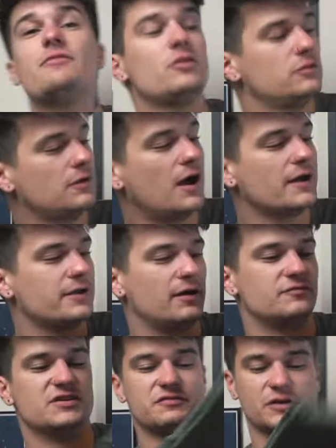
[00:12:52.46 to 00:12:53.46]
have a lot
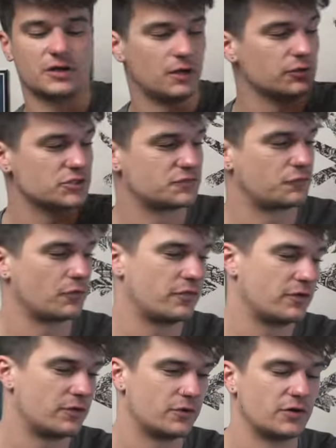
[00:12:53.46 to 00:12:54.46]
of different colors for
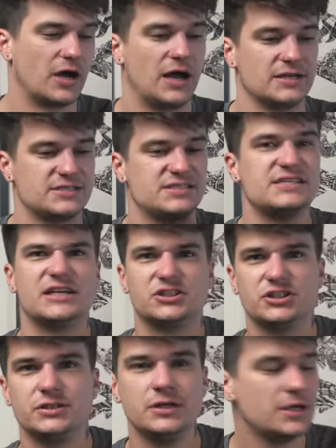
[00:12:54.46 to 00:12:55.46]
their
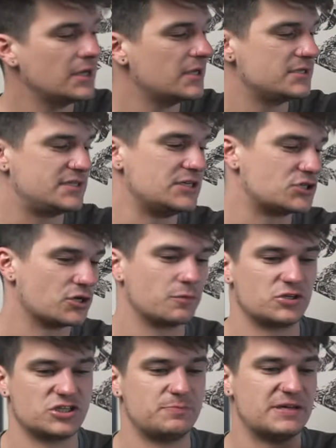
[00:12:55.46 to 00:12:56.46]
session t-shirt,
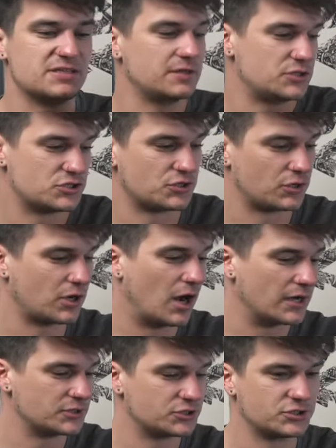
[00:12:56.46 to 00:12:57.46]
which is basically just their
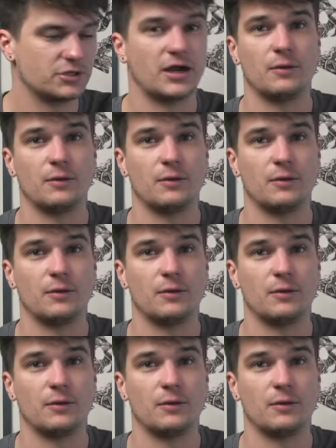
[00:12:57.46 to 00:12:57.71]
cotton shirt.